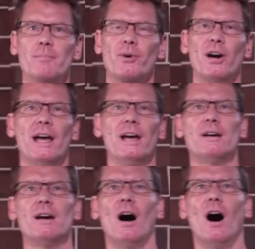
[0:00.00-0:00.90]

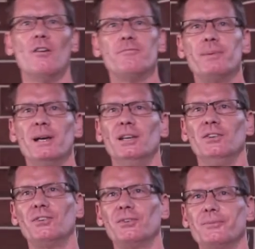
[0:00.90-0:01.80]
prayer of
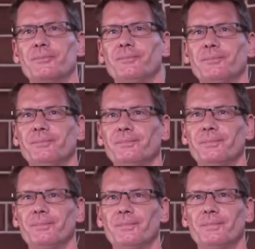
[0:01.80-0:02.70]
peace,
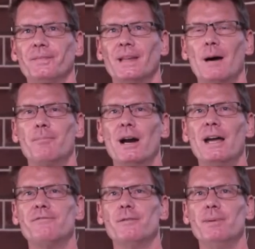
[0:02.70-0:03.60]
a
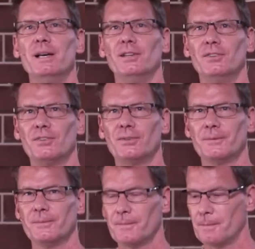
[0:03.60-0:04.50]
prayer for peace.
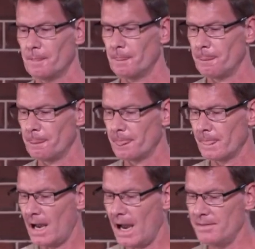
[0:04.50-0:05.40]

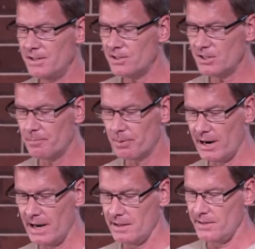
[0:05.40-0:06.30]
This is a
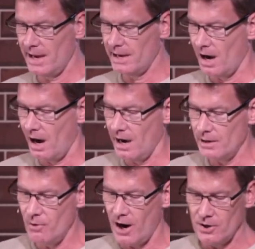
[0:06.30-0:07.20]
prayer that I
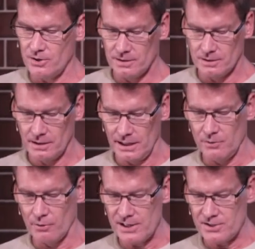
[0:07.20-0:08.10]
wrote in
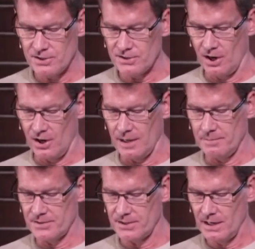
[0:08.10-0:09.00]
recent
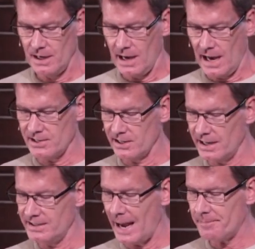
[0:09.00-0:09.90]
times as an
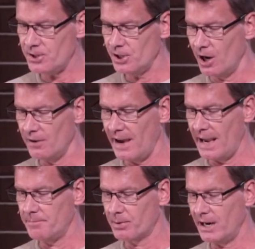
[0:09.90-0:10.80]
adaptation of
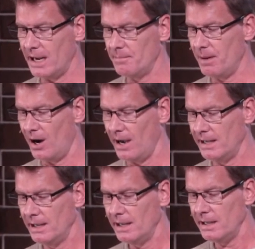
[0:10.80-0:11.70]
a prayer by
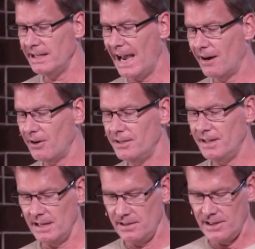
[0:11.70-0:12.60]
Yared
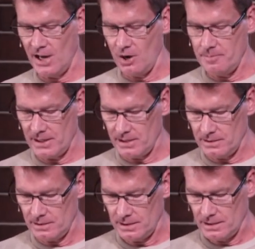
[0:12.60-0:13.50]
the
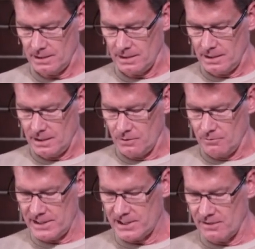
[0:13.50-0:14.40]
Ethiopian,
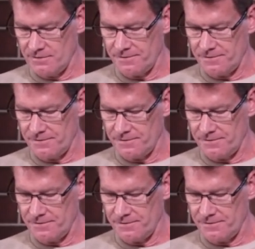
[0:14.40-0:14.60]
written